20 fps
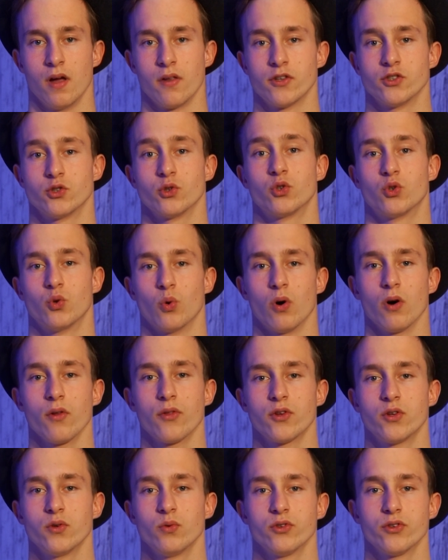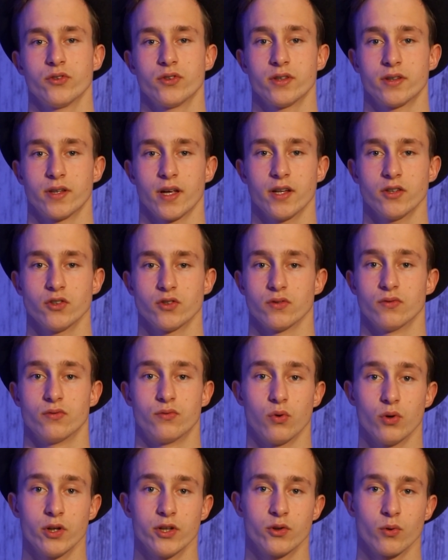They should draw the user's attention
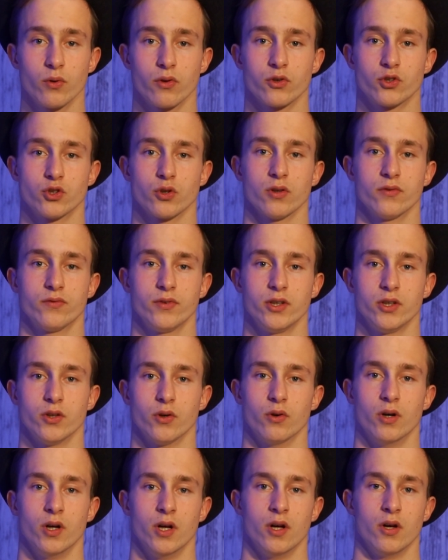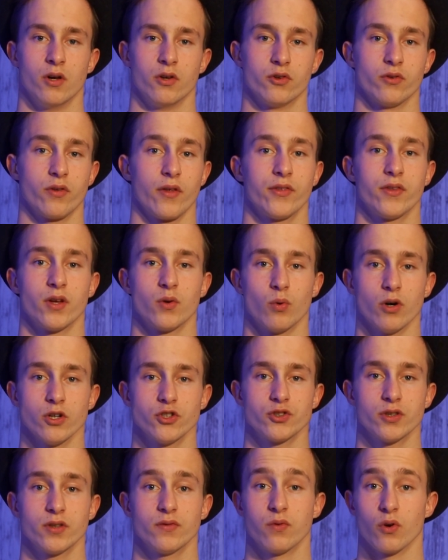fully to the short video, so that they
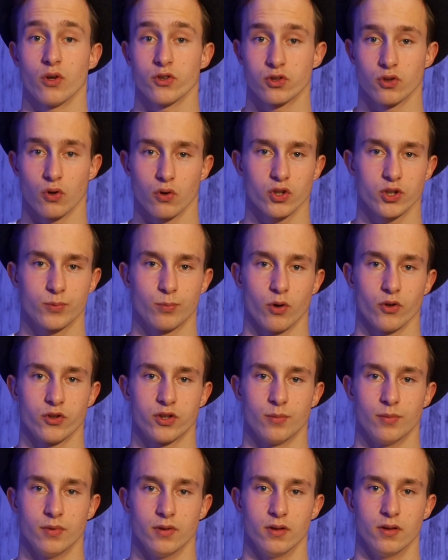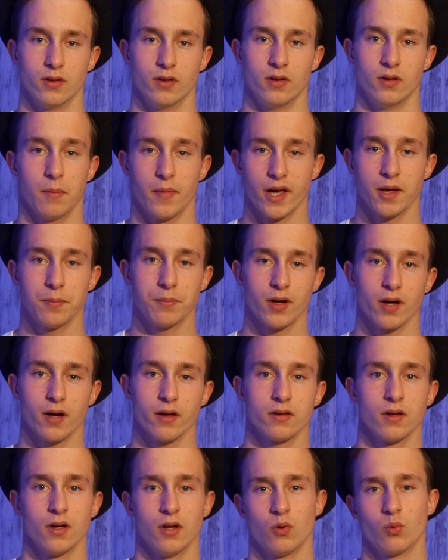watch it for as long as possible. The main
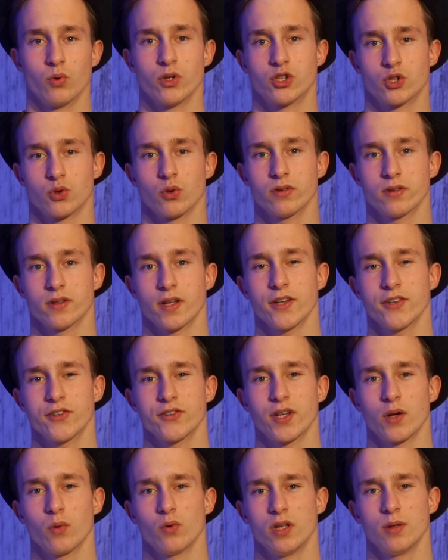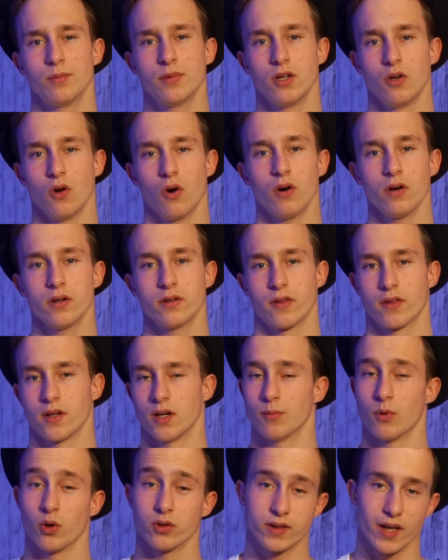part, which shouldn't necessarily be longer than
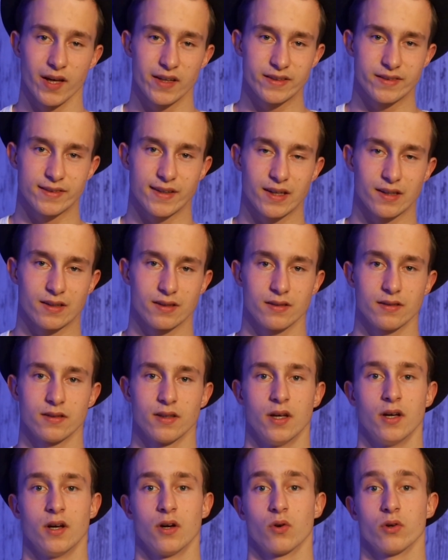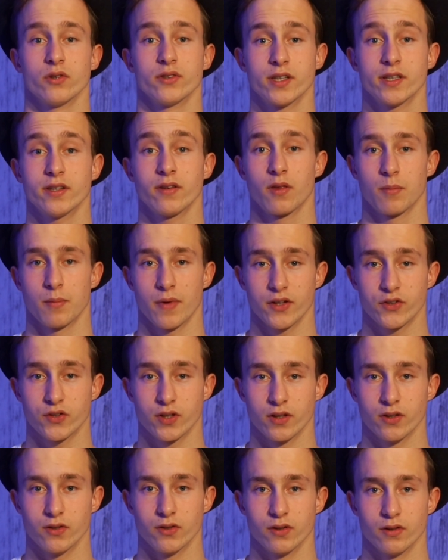about 10 seconds, contains the
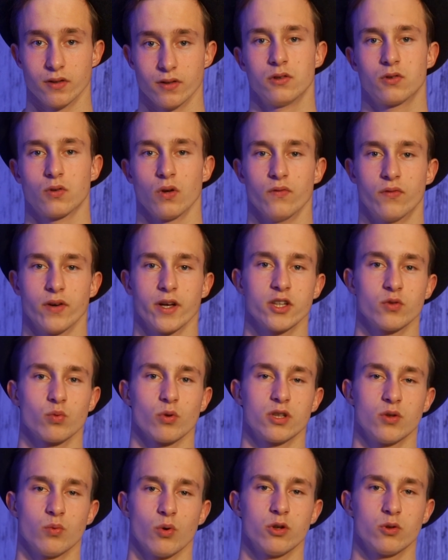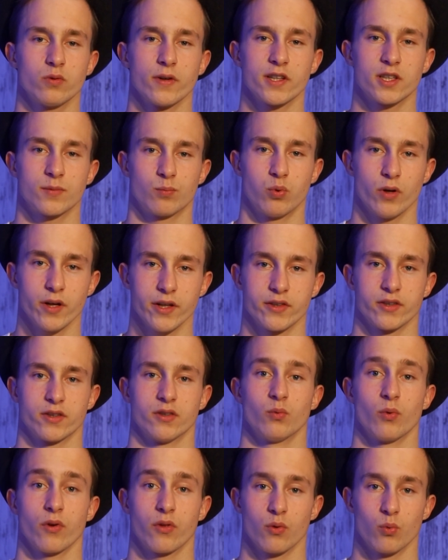message. It conveys what you want to express
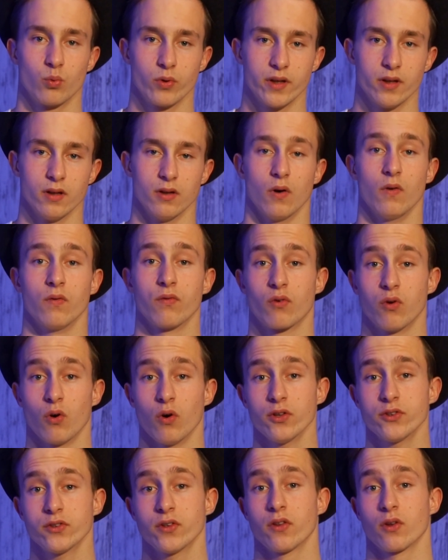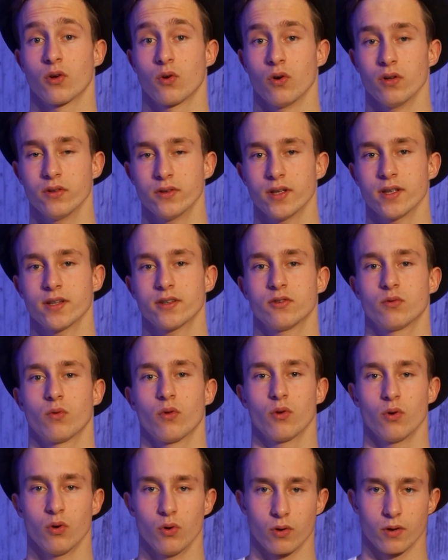with the reel, of course in the context to
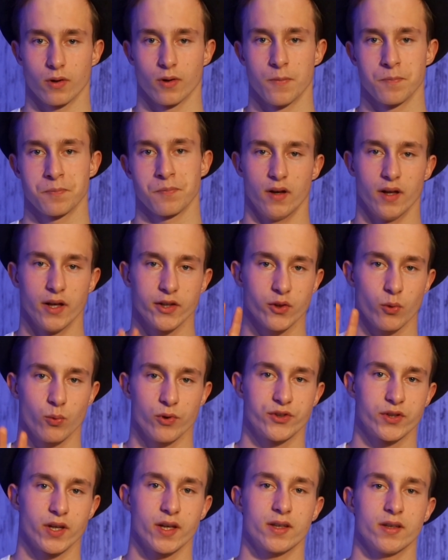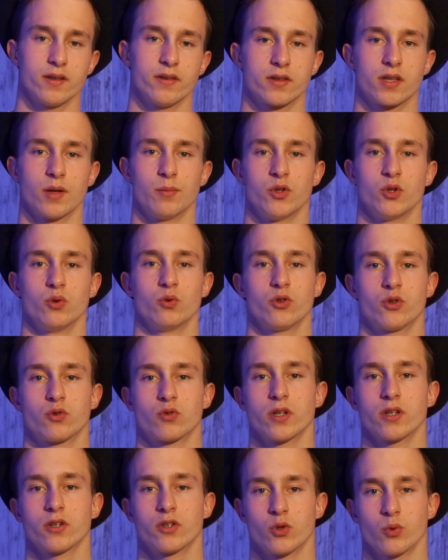the hook. The last 3 seconds can be used
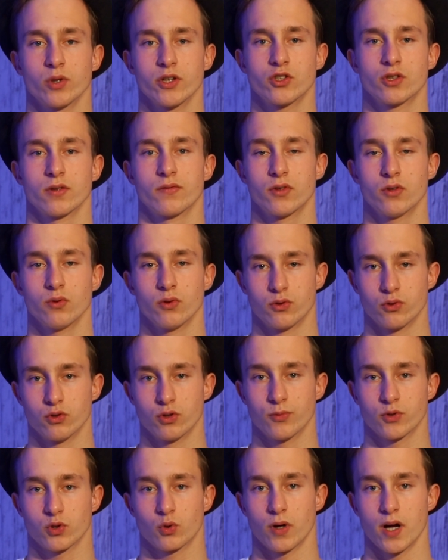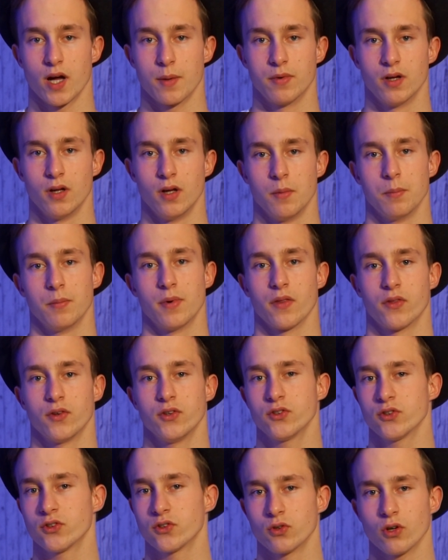to encourage the viewer to subscribe, but
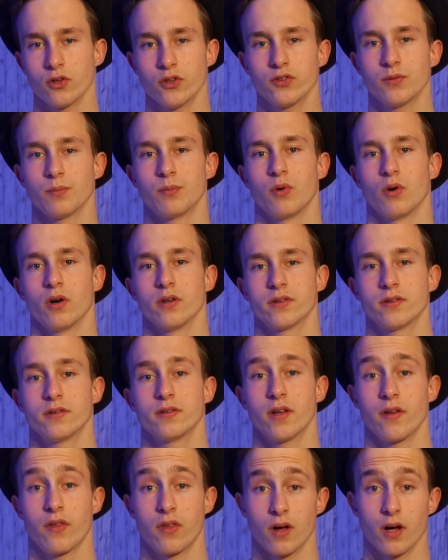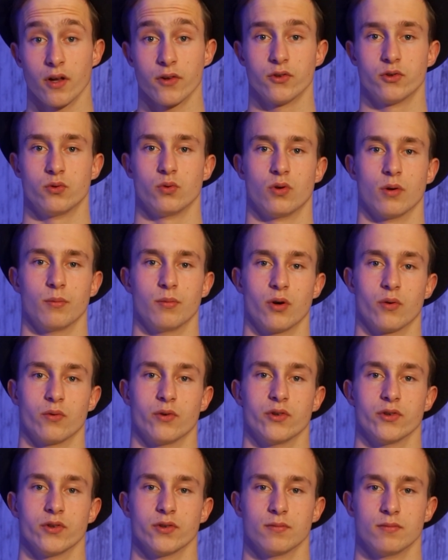this is not as important as the other 2
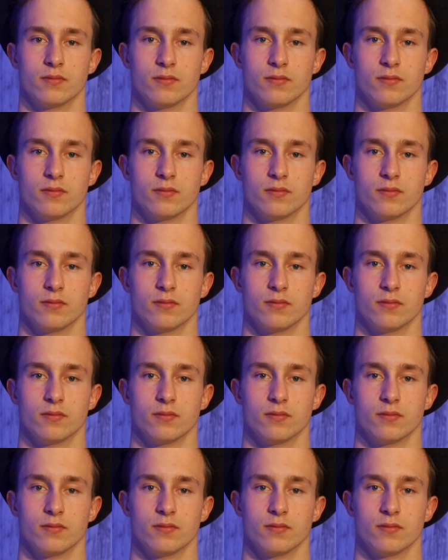components.